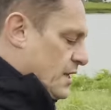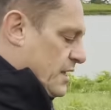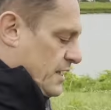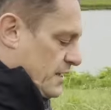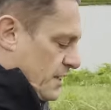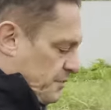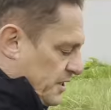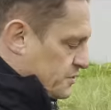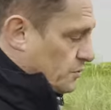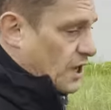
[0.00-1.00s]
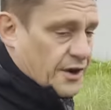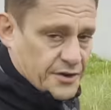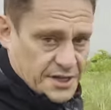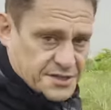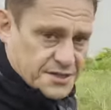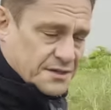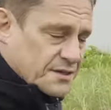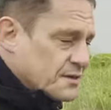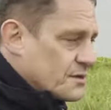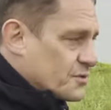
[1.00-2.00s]
in a place called Árnes,
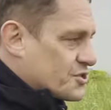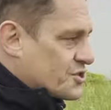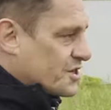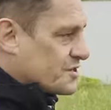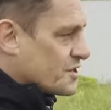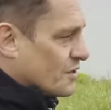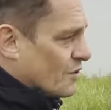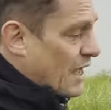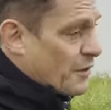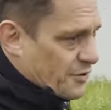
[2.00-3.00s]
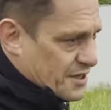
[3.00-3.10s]
which is about